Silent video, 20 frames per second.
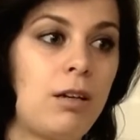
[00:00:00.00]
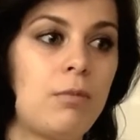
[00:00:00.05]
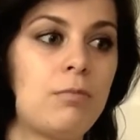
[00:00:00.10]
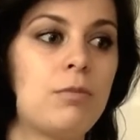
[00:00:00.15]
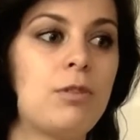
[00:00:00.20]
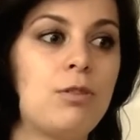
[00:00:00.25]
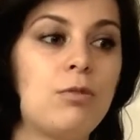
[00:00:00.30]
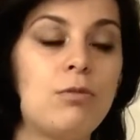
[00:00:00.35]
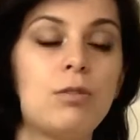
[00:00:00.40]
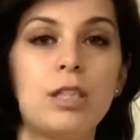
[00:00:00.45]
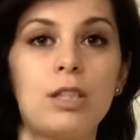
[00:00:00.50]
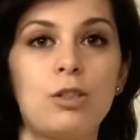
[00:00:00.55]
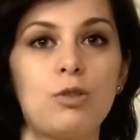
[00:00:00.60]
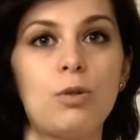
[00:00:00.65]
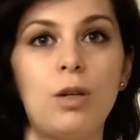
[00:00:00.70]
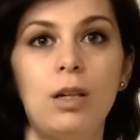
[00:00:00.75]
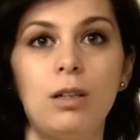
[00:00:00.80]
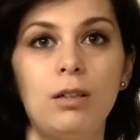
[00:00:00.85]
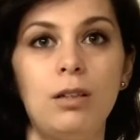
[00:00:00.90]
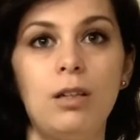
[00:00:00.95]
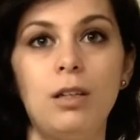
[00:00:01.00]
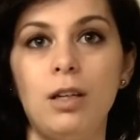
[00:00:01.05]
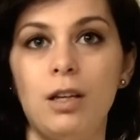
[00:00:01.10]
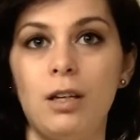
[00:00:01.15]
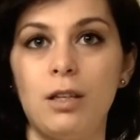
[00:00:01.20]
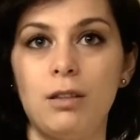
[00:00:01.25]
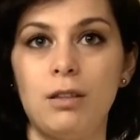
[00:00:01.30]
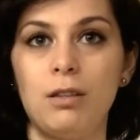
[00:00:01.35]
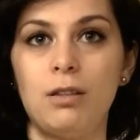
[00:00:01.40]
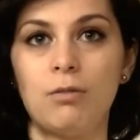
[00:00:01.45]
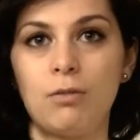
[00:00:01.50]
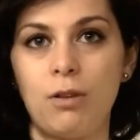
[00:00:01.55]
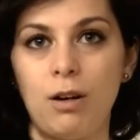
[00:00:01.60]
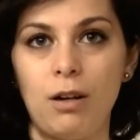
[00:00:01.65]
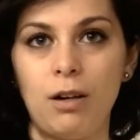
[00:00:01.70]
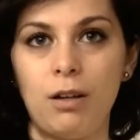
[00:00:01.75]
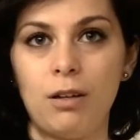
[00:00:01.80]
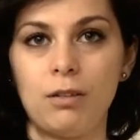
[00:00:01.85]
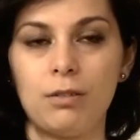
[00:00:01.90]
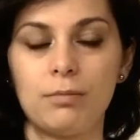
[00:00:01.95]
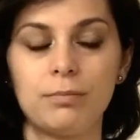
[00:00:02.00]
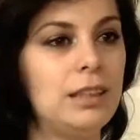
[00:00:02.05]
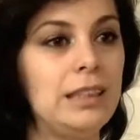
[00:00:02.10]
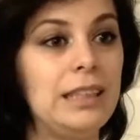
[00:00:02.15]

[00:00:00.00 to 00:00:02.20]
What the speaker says: comes to sexuality and the erotic.